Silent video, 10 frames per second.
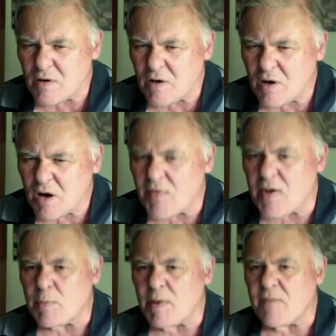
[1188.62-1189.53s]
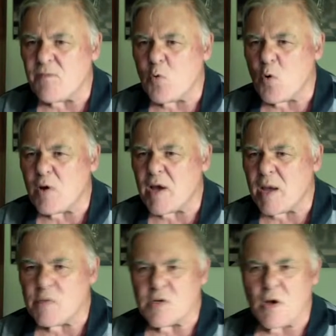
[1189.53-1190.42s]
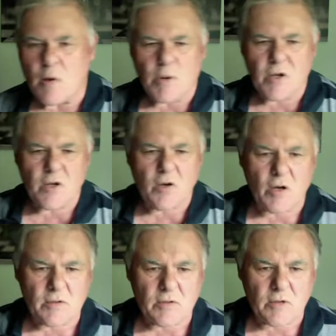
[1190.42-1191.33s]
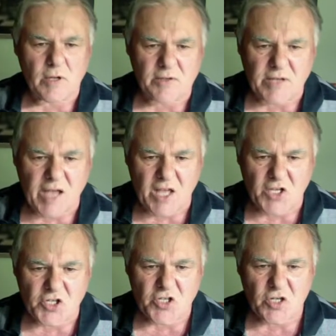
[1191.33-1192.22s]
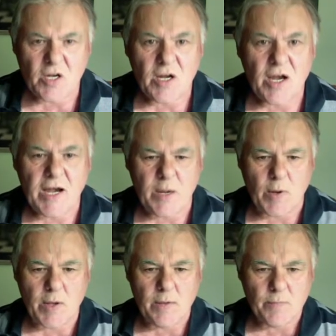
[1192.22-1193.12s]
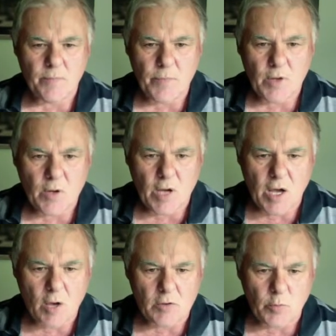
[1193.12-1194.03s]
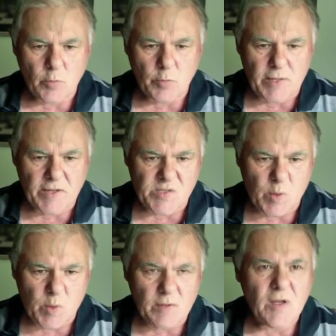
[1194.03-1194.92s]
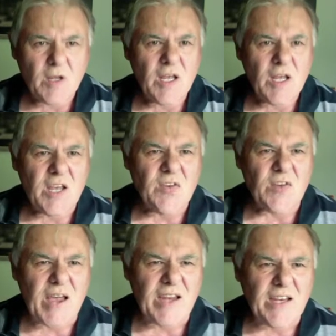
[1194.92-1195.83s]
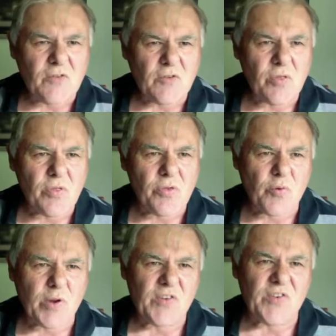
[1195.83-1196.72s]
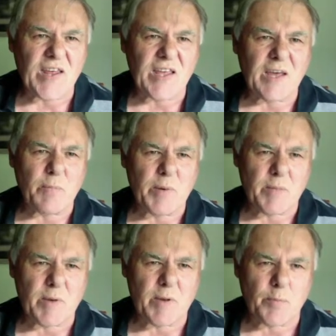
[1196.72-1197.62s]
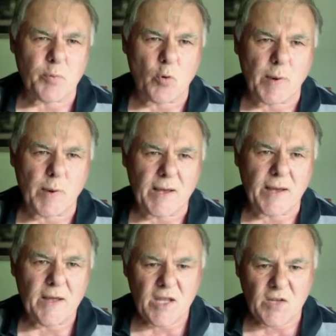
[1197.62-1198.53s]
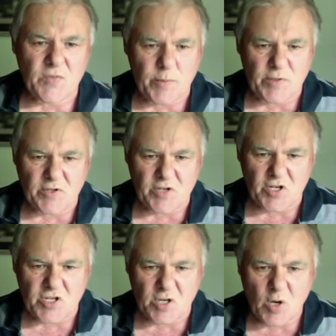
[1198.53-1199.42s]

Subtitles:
I've only played 4 games. Oh my God, a lot to catch. Anyway, hold on, we'll play this one. He's 803, Sangha Bima, the poor bugger. He's from Indonesia.